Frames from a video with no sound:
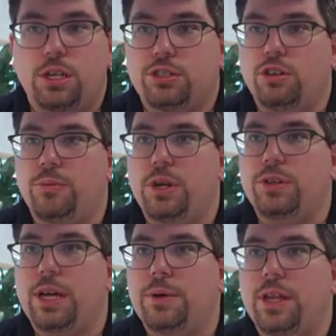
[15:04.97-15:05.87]
So we know
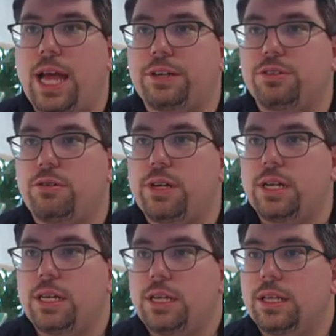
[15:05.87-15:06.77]
that with an
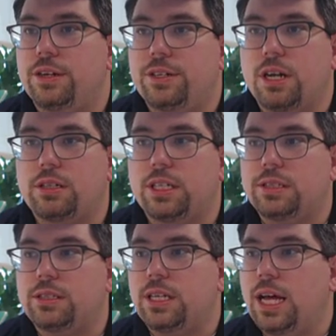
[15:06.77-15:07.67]
exocrine, they're ductless.